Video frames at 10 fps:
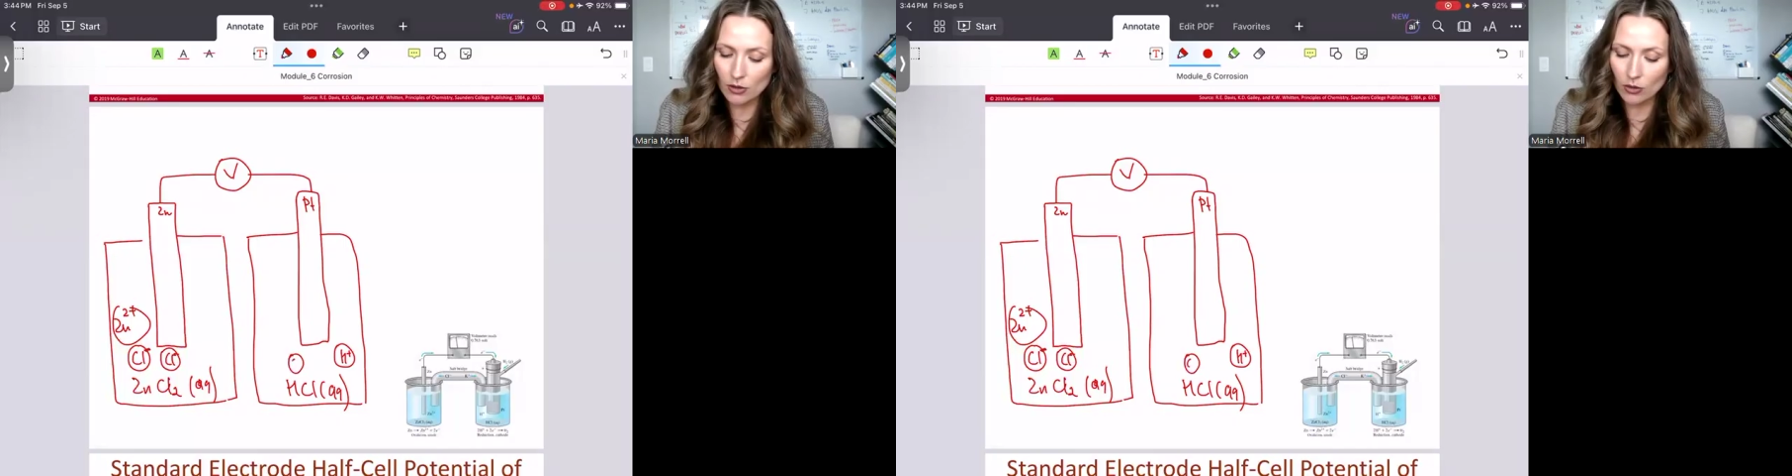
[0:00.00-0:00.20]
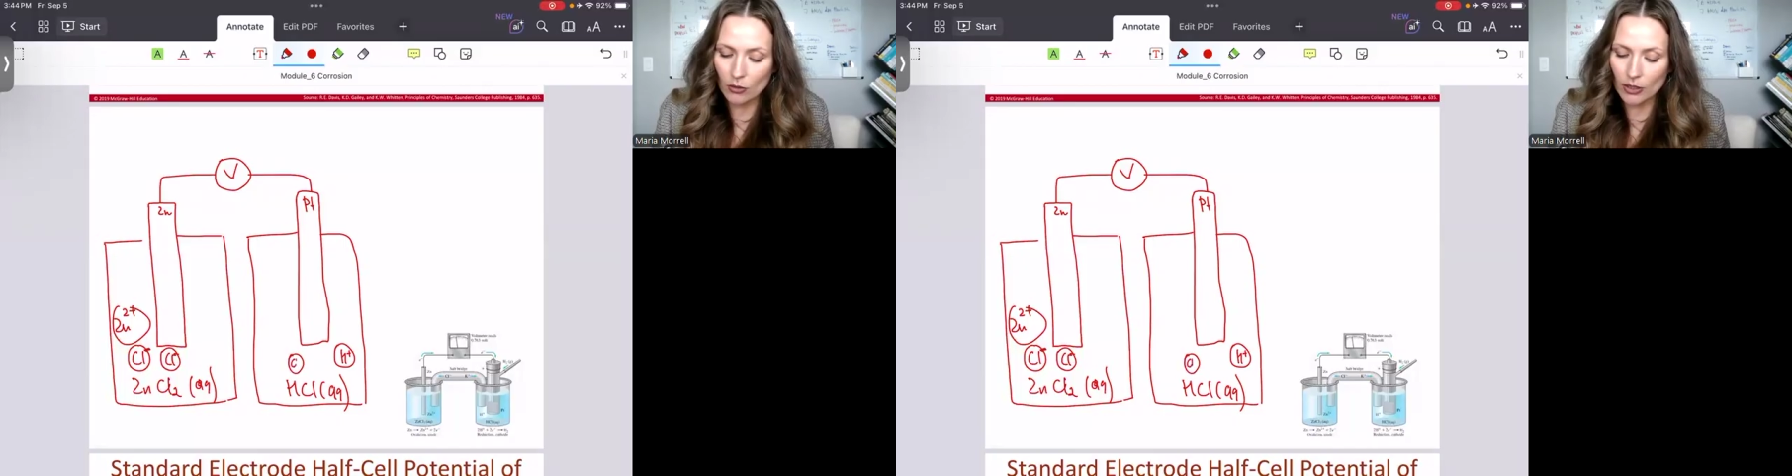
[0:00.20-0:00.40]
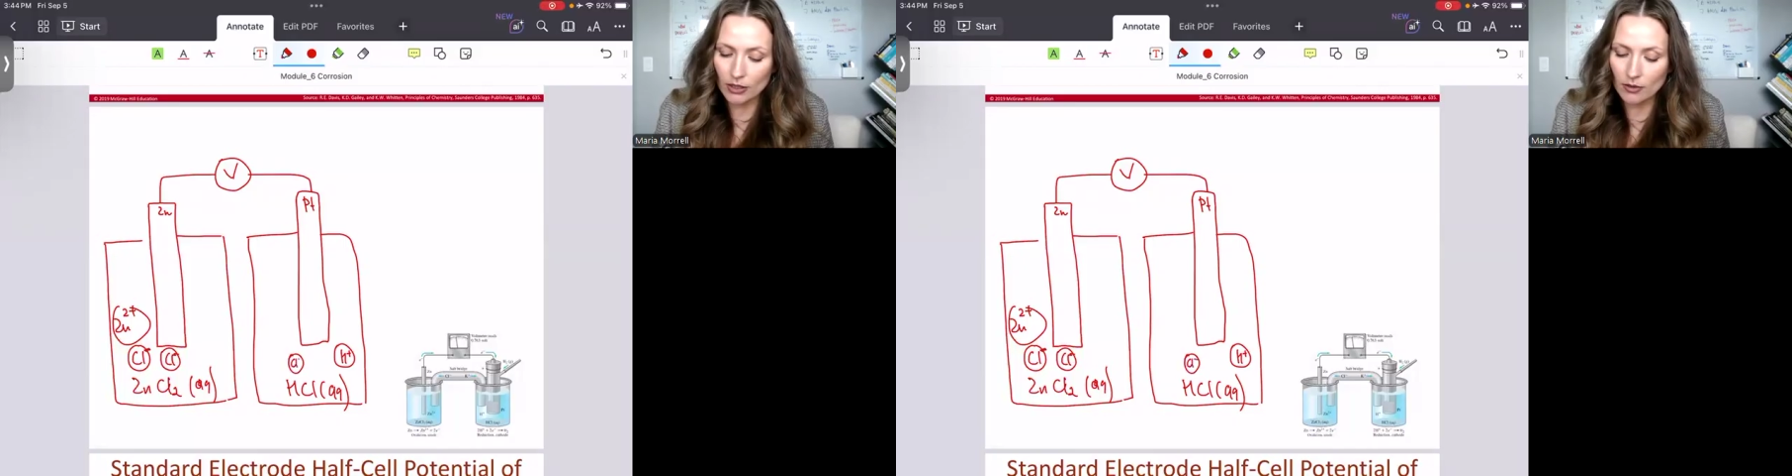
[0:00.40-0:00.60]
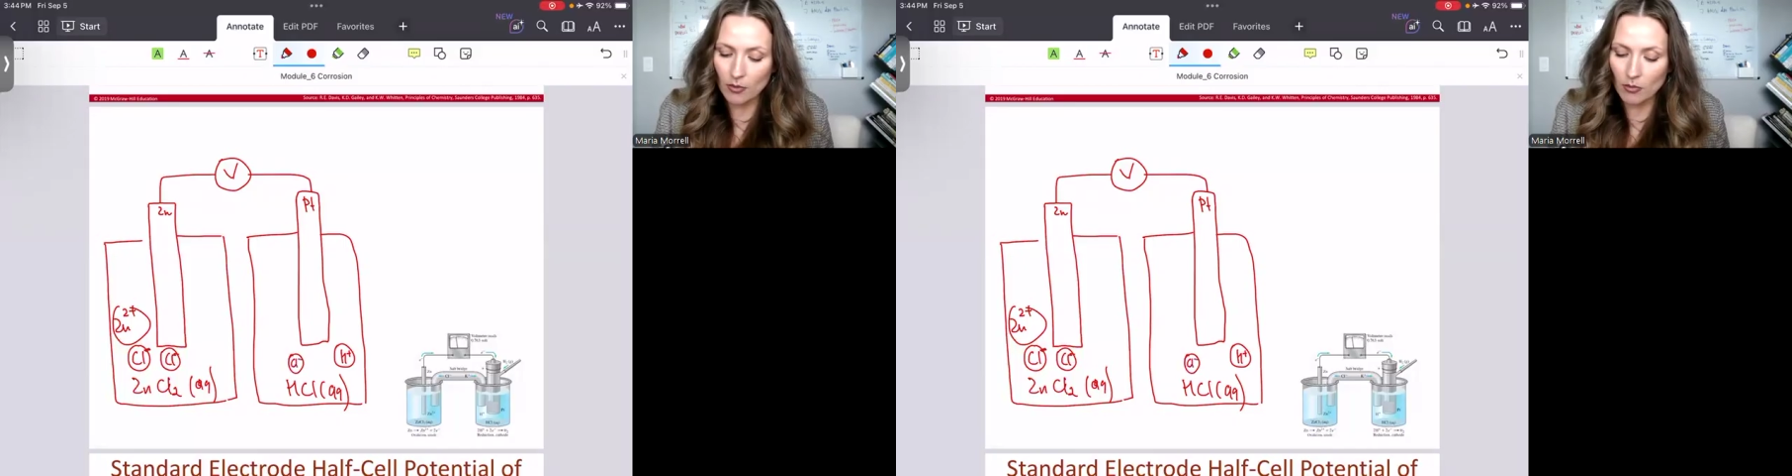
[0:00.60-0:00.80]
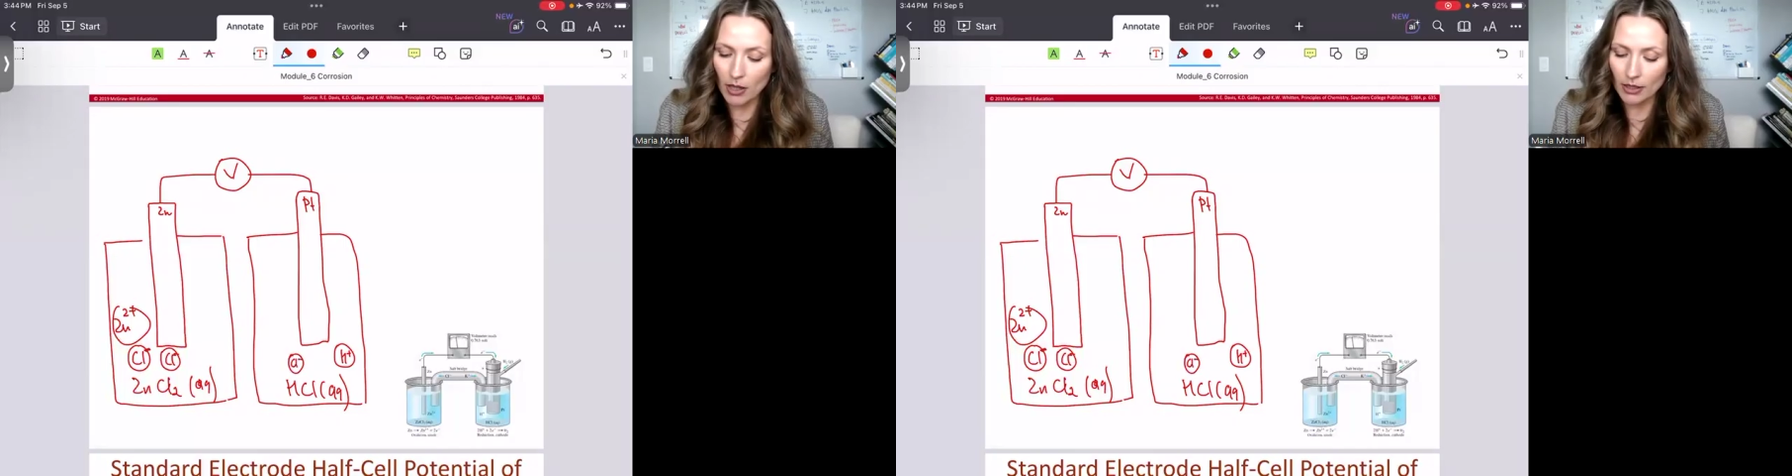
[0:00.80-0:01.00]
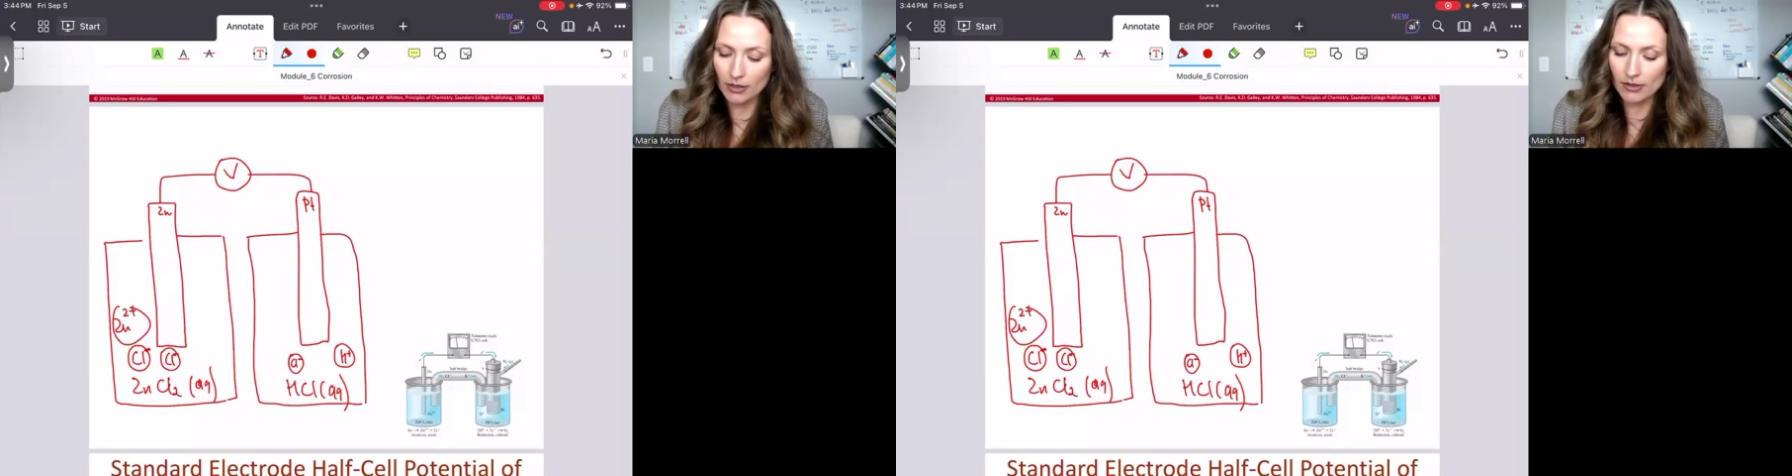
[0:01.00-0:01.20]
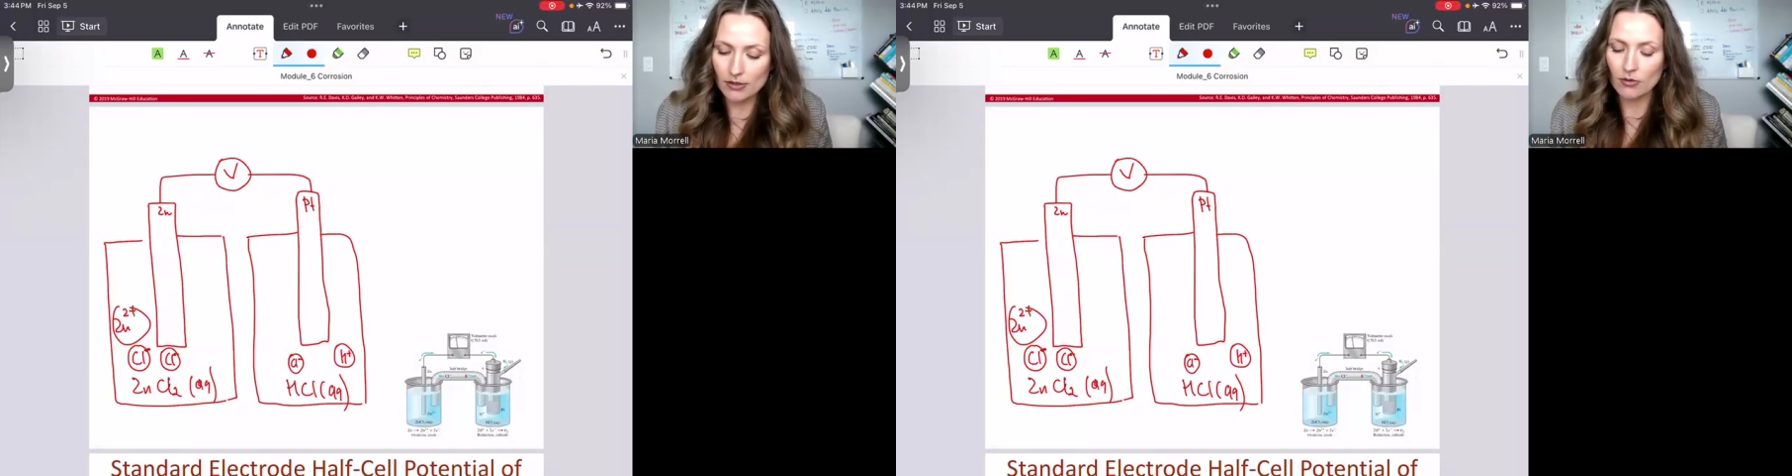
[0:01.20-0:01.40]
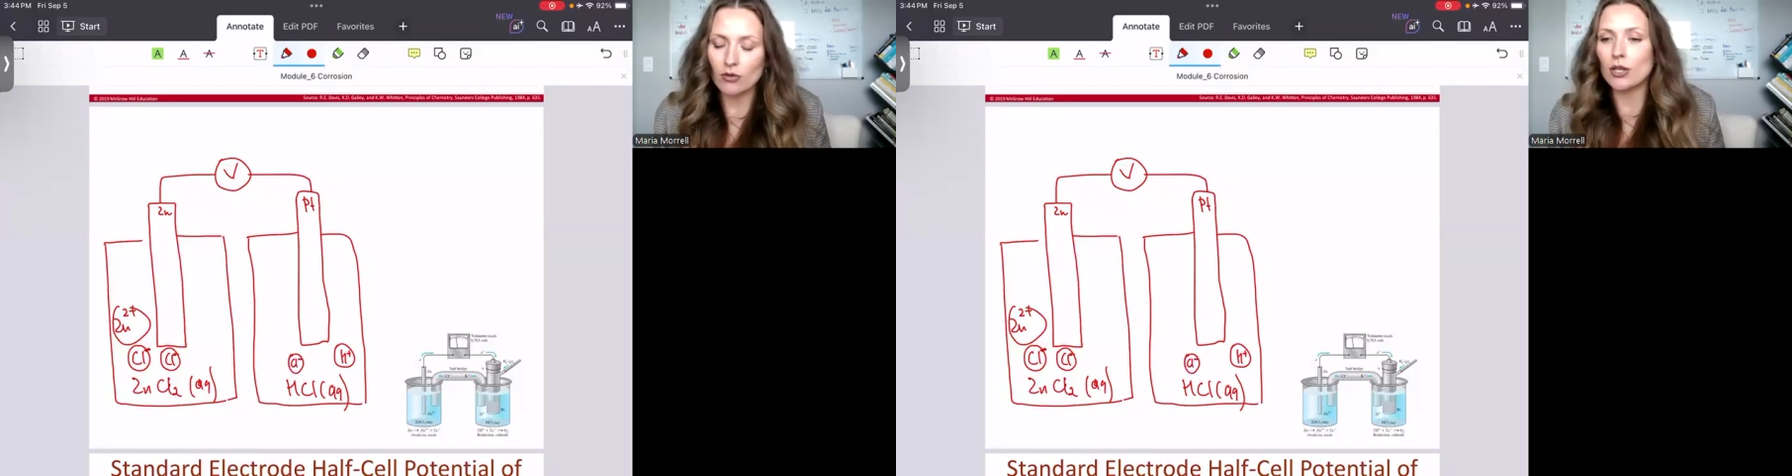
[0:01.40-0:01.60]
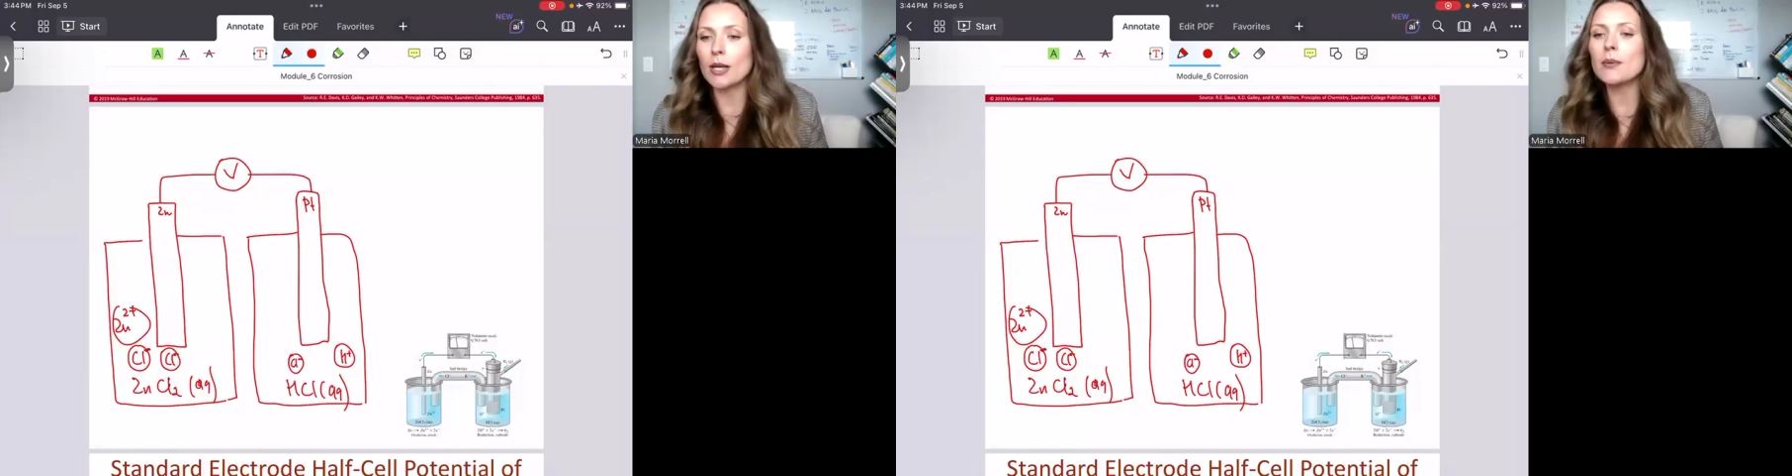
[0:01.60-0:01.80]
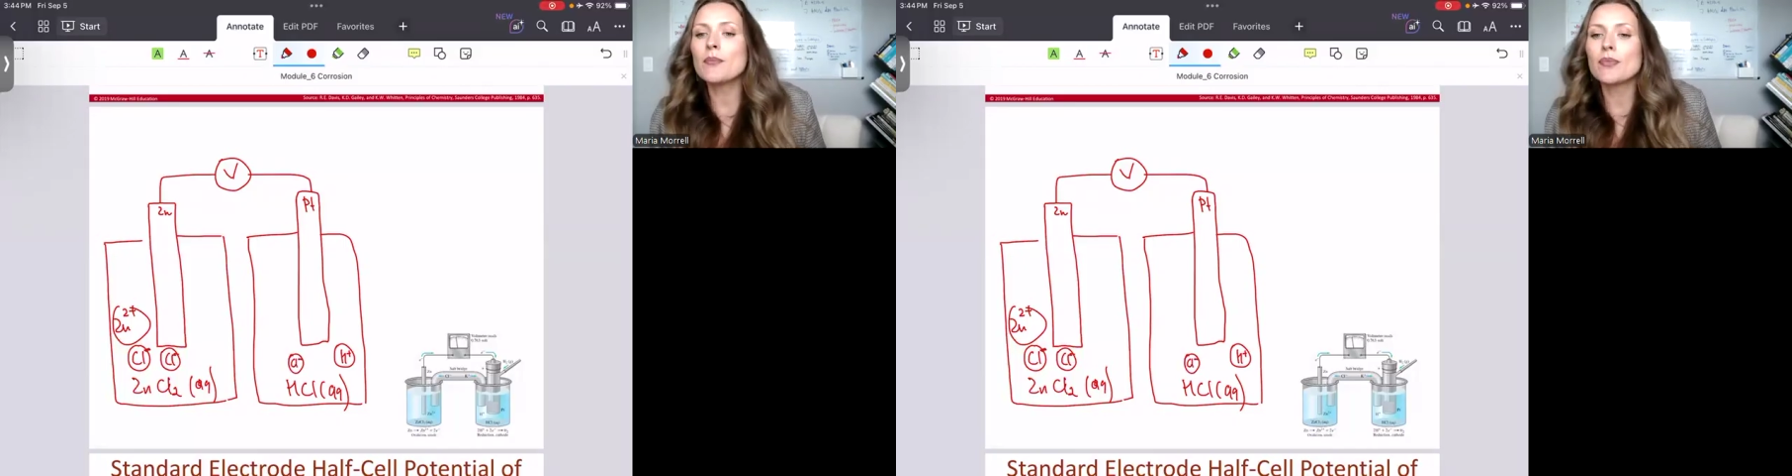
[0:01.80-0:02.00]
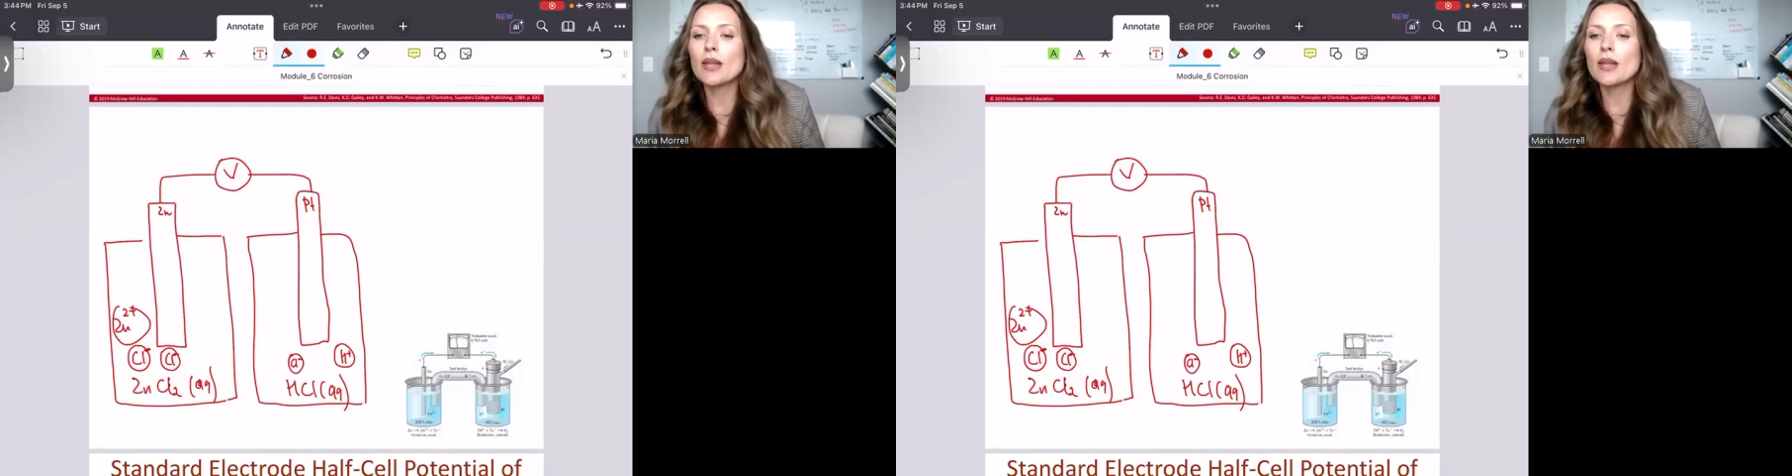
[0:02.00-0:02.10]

chlorine minus, okay?